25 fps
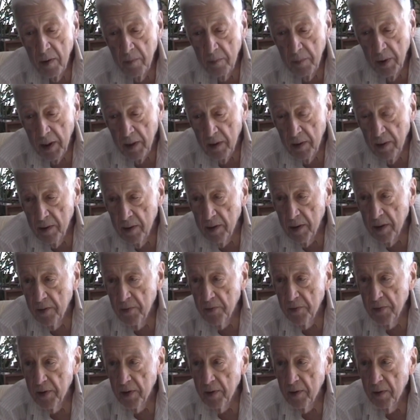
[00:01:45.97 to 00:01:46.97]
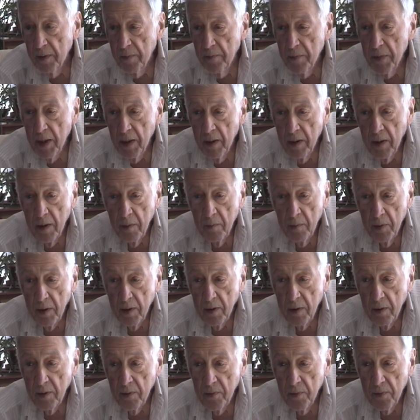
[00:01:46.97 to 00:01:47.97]
ballet dancing,
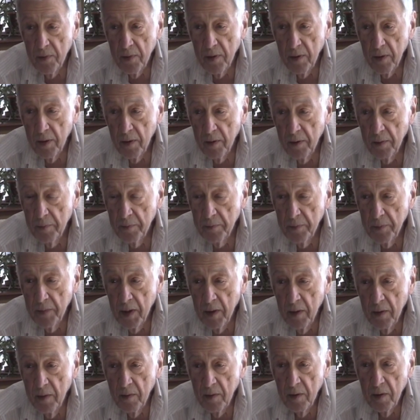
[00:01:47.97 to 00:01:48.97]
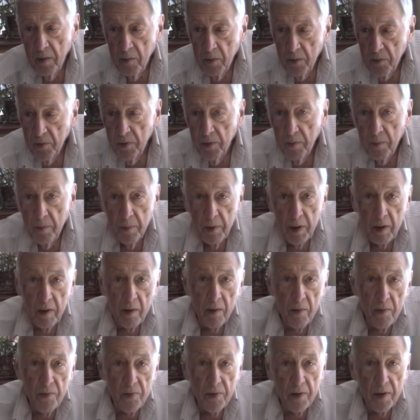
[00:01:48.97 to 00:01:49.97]
because there were some
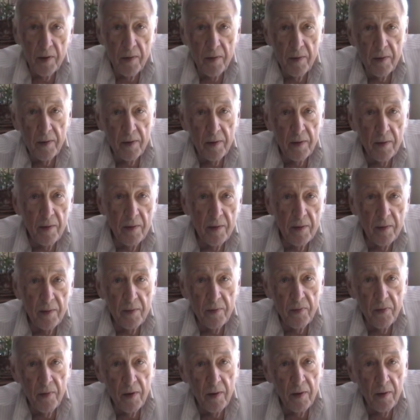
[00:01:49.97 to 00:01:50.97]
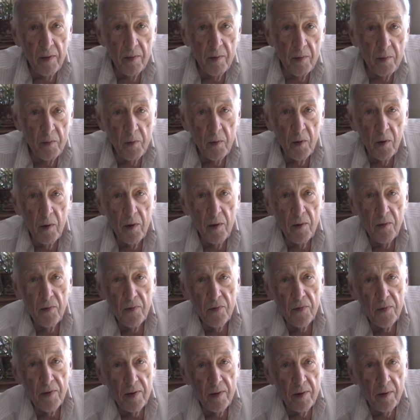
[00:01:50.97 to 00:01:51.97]
bars on the walls
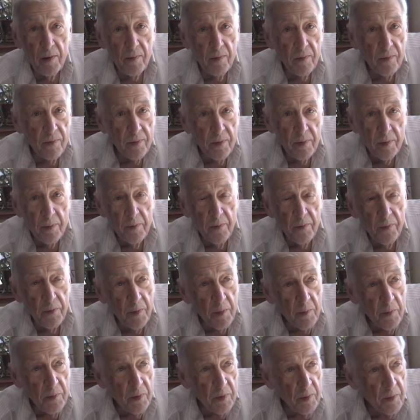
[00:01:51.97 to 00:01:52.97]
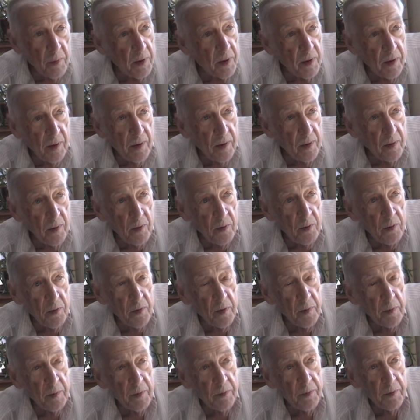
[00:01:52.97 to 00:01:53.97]
still, from somebody that
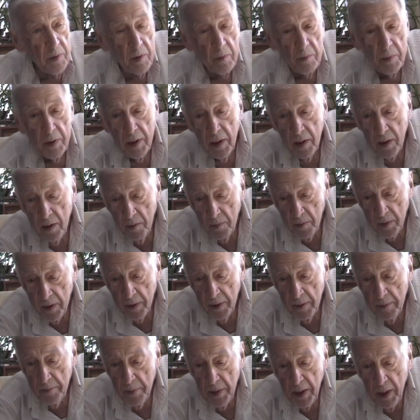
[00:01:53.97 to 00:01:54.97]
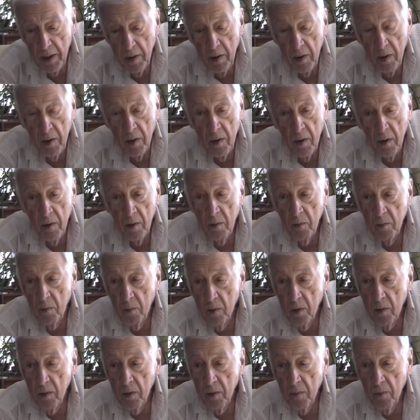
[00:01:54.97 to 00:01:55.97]
used it before. But anyway,
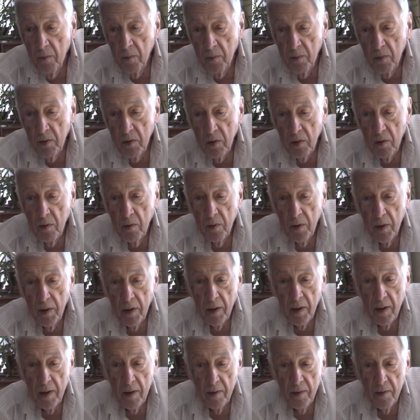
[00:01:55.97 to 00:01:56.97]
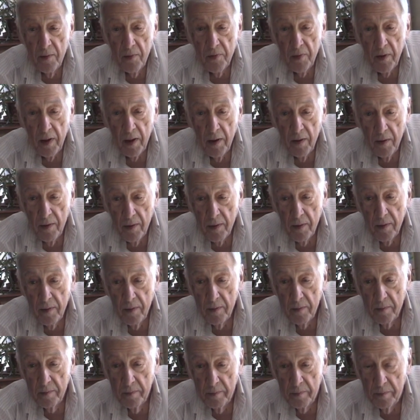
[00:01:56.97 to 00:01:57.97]
Joe and I
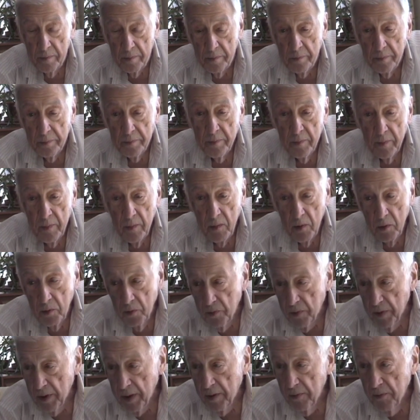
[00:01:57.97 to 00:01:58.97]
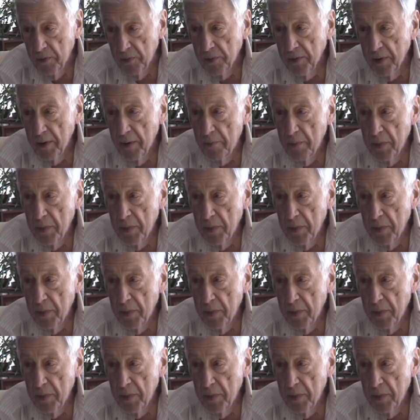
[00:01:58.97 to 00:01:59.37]
decided two things: